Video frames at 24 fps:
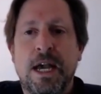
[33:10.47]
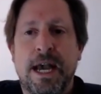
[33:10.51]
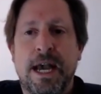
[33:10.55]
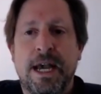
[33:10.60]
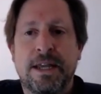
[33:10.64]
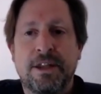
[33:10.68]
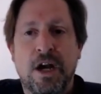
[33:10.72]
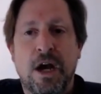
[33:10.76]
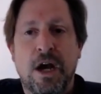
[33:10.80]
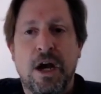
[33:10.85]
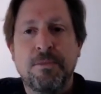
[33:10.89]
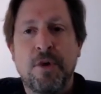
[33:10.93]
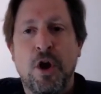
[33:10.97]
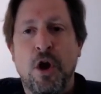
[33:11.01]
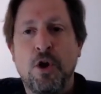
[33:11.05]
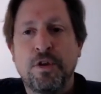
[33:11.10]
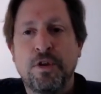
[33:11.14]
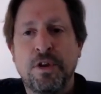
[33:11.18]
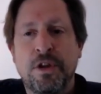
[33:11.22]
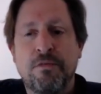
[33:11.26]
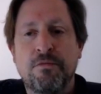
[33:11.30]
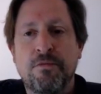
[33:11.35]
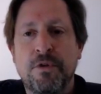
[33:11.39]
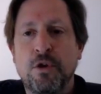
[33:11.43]
And I'm the
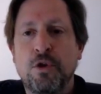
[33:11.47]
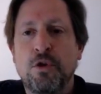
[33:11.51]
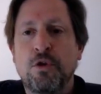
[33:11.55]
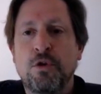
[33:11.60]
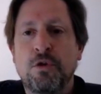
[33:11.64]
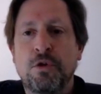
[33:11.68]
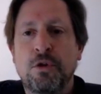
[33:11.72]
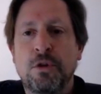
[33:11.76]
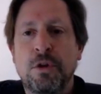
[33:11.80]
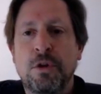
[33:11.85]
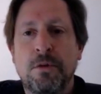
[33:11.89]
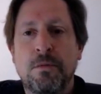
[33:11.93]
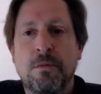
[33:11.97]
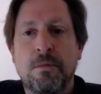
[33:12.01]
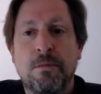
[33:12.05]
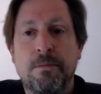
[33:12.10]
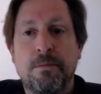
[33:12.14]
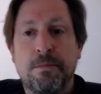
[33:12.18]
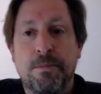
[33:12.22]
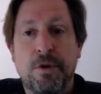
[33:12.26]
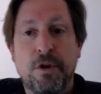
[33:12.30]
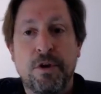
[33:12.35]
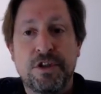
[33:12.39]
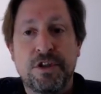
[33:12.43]
only real
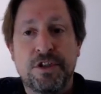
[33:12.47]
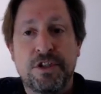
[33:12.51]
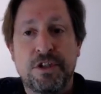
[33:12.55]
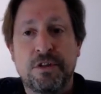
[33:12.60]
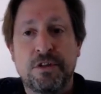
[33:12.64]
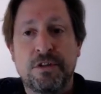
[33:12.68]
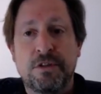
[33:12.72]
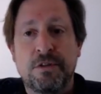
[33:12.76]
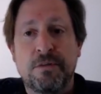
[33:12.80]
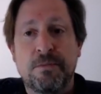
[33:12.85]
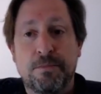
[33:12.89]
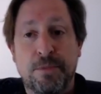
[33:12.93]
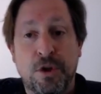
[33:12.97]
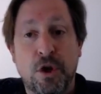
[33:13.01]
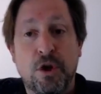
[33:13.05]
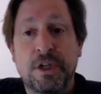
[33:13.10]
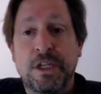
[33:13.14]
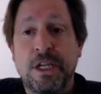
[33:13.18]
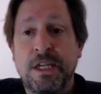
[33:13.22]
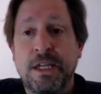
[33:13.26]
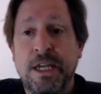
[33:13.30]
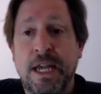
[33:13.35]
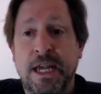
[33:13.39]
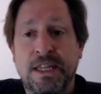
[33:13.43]
person
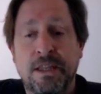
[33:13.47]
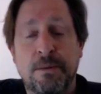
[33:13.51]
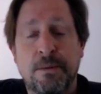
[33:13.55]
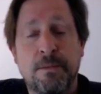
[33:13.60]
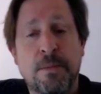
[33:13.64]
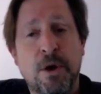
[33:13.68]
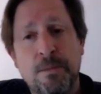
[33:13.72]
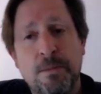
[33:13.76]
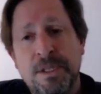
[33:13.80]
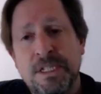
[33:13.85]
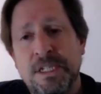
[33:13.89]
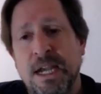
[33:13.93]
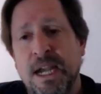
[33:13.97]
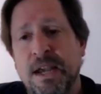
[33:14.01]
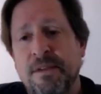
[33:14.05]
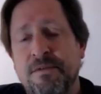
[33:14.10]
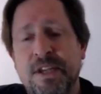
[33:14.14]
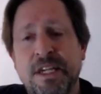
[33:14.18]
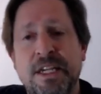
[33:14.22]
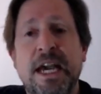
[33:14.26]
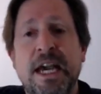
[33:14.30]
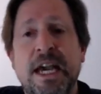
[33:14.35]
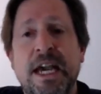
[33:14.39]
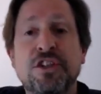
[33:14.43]
blogging at the moment. I have
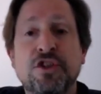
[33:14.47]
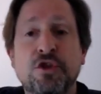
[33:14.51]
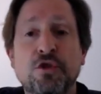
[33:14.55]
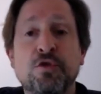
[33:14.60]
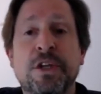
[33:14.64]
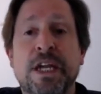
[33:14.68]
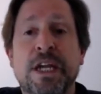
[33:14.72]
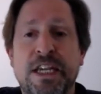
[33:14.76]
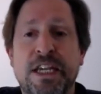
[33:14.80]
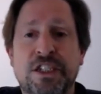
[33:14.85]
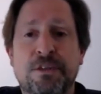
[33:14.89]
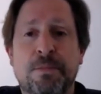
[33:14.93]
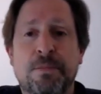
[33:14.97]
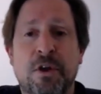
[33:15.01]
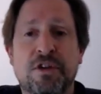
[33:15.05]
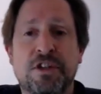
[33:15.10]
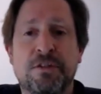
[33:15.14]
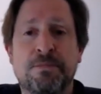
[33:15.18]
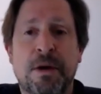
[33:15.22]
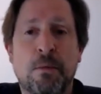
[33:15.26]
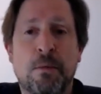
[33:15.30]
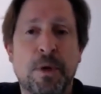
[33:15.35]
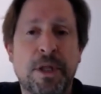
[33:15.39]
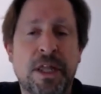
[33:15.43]
the occasional guest
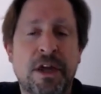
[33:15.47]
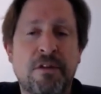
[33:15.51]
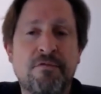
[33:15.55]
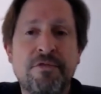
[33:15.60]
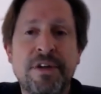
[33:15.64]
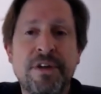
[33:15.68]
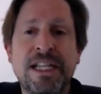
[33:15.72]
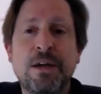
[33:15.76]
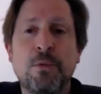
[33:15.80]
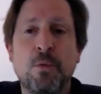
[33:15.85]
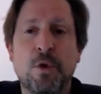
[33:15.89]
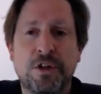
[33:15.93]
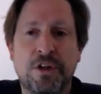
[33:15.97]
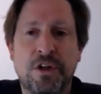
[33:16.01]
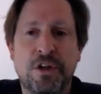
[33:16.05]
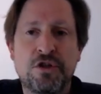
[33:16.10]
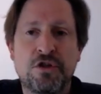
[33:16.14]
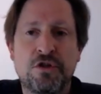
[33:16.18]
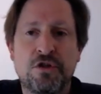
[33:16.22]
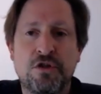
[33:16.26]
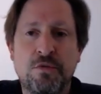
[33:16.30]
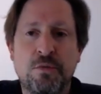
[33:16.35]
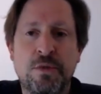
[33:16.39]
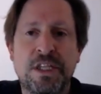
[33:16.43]
post. But what I really want to
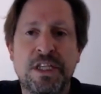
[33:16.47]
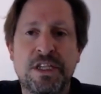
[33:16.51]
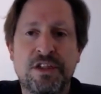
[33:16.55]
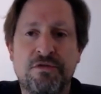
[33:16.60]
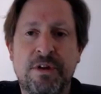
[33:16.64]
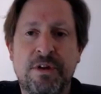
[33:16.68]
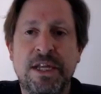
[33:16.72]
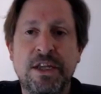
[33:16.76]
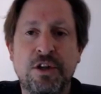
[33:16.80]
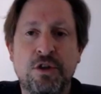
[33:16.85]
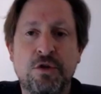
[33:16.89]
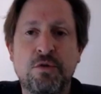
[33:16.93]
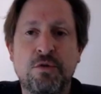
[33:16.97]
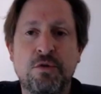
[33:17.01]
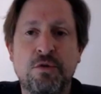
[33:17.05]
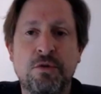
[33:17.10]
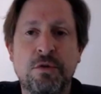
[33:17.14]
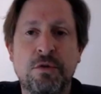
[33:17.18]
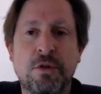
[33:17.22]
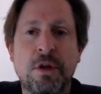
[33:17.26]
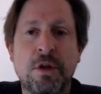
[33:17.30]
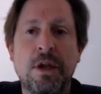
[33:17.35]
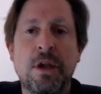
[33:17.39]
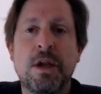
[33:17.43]
do with
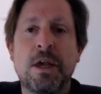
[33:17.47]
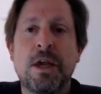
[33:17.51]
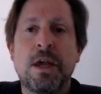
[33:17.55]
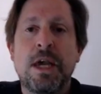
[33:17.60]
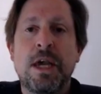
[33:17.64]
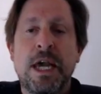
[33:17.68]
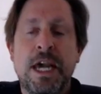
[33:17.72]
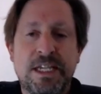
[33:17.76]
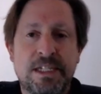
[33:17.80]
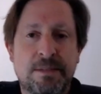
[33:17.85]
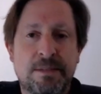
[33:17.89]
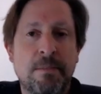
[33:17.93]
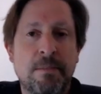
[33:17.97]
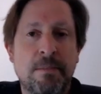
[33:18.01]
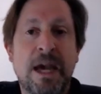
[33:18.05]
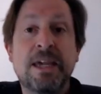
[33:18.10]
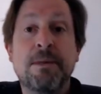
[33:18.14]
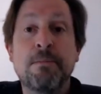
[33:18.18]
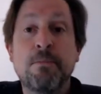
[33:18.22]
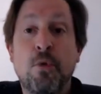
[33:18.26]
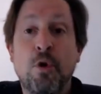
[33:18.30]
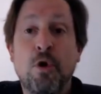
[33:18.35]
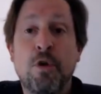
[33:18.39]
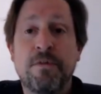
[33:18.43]
Israellycool is
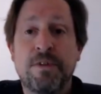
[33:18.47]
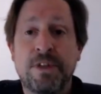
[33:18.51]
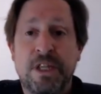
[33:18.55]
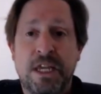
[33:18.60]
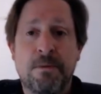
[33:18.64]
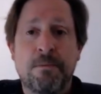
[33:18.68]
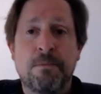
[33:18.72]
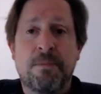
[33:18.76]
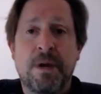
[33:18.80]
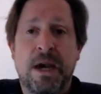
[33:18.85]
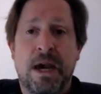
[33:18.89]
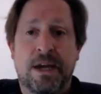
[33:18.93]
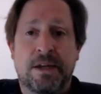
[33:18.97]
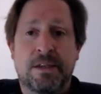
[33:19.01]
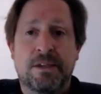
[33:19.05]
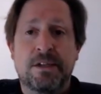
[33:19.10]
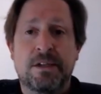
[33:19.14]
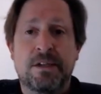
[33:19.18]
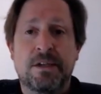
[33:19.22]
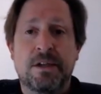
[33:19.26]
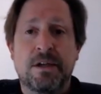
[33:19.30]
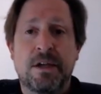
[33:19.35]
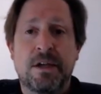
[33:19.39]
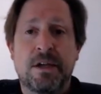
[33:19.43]
make more of an
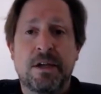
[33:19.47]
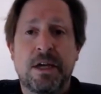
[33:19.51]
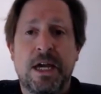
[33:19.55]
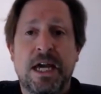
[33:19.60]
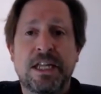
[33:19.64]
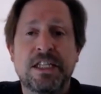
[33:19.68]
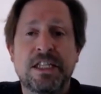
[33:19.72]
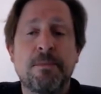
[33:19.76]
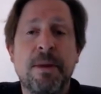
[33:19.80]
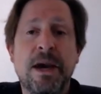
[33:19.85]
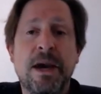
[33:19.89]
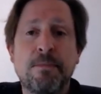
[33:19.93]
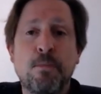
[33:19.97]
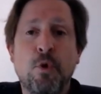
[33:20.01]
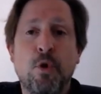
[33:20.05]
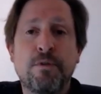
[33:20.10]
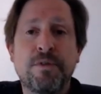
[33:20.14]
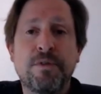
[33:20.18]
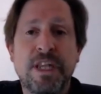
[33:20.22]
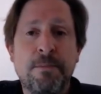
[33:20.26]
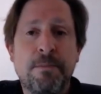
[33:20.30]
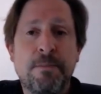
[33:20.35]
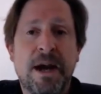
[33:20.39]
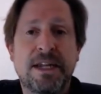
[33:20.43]
impact. And to make more of
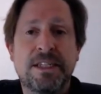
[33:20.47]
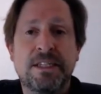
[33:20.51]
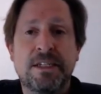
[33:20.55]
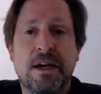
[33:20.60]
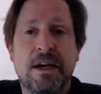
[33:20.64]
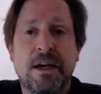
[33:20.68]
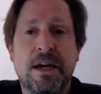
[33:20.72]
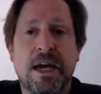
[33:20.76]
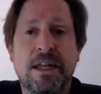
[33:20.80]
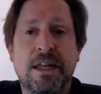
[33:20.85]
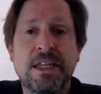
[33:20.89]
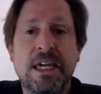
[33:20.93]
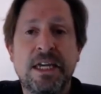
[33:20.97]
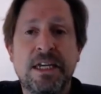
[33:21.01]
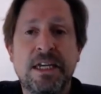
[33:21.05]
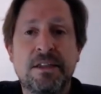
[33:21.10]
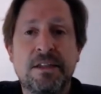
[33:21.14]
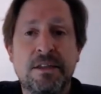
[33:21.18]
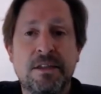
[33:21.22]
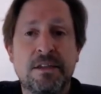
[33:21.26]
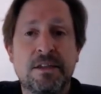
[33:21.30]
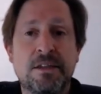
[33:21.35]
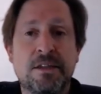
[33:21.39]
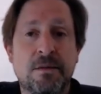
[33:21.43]
an impact, I need
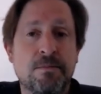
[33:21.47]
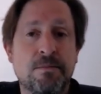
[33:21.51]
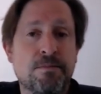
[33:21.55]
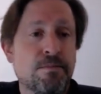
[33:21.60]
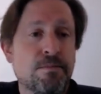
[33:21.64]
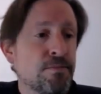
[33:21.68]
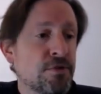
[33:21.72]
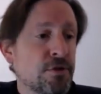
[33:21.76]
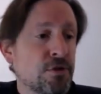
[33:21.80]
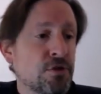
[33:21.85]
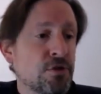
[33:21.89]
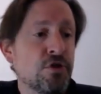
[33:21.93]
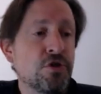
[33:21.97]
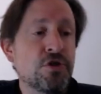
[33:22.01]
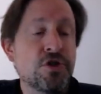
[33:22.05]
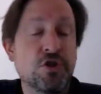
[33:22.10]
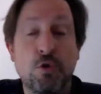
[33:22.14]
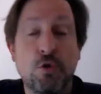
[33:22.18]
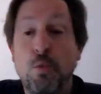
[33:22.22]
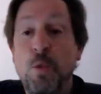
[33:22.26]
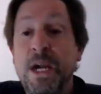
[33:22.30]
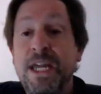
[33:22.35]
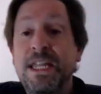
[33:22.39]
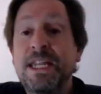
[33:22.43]
to produce,
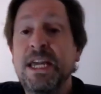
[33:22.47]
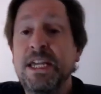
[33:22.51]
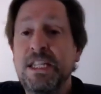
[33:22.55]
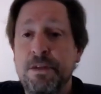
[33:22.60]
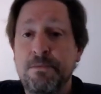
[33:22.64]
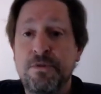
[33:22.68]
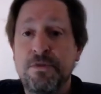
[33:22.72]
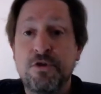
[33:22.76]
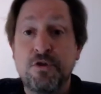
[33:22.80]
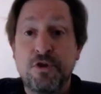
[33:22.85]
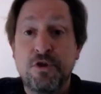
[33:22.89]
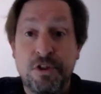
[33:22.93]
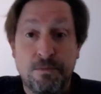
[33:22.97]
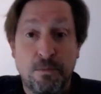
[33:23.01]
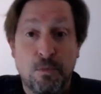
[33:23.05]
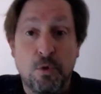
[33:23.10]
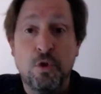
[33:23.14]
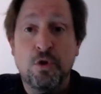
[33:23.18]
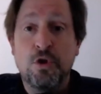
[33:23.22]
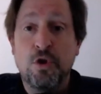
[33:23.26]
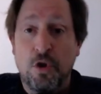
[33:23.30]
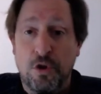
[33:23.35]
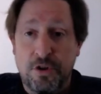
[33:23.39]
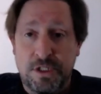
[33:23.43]
or we need to produce,
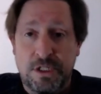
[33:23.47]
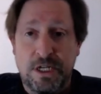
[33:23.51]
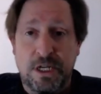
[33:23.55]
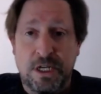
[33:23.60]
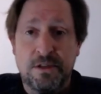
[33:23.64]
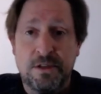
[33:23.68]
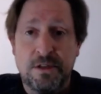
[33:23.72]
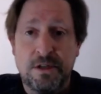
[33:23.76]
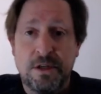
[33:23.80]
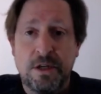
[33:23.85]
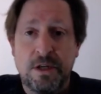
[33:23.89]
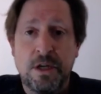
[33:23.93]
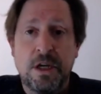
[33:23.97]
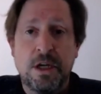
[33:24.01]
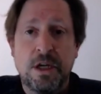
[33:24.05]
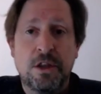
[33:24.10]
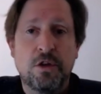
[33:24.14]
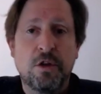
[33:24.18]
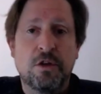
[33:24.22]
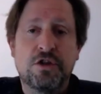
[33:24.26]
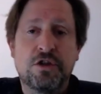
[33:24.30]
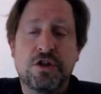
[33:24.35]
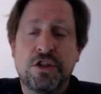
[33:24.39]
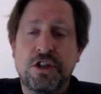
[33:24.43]
more content.
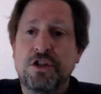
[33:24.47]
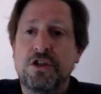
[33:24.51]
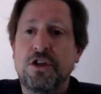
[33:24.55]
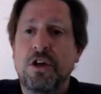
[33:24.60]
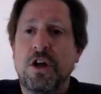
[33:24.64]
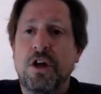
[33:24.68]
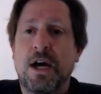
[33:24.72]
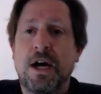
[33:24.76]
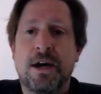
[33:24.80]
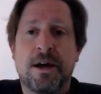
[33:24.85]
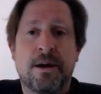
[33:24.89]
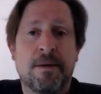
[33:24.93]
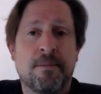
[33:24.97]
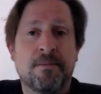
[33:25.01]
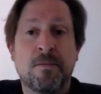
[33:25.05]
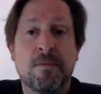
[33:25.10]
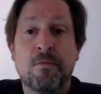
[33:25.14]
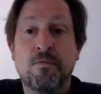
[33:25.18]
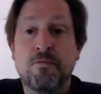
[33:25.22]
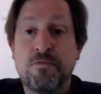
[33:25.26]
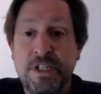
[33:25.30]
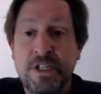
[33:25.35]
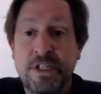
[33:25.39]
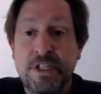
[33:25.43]
Not just
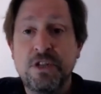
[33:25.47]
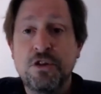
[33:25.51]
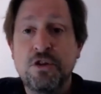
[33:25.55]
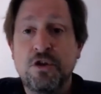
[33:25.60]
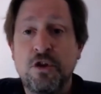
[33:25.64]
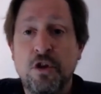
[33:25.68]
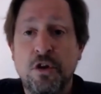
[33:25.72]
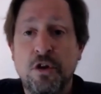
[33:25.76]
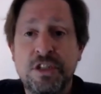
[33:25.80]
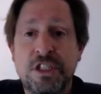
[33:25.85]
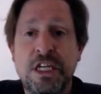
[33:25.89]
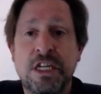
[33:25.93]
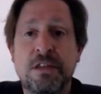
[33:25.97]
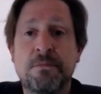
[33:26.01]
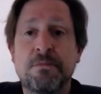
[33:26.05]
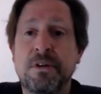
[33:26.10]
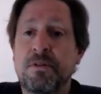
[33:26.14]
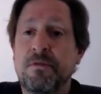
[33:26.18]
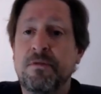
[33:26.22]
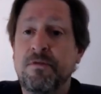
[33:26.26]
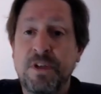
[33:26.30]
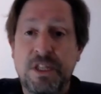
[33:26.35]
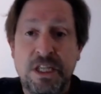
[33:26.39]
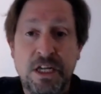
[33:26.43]
written content,
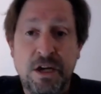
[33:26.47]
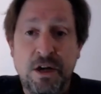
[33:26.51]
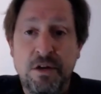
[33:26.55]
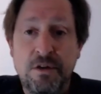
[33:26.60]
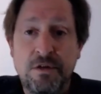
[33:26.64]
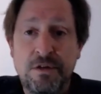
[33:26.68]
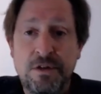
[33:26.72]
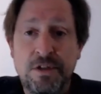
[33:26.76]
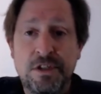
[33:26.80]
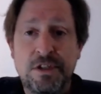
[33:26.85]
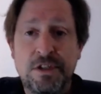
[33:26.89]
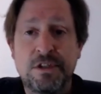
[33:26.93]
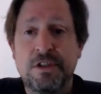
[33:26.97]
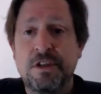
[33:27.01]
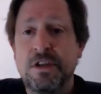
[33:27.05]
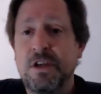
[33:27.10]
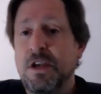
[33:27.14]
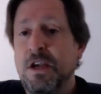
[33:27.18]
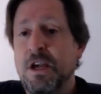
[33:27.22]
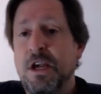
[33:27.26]
but videos.